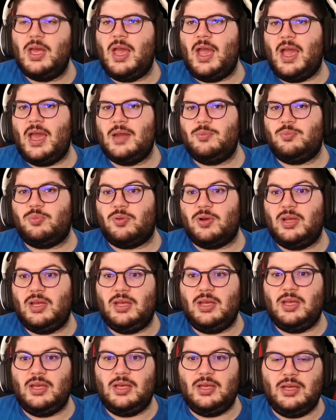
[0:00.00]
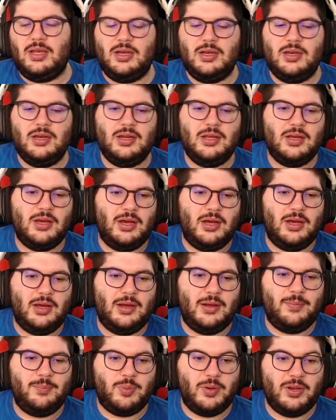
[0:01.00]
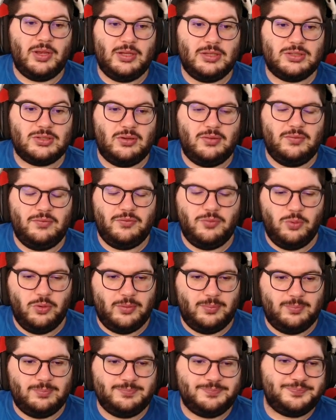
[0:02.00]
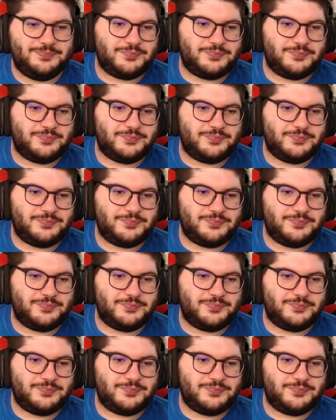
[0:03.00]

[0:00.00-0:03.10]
and bring in Son for them.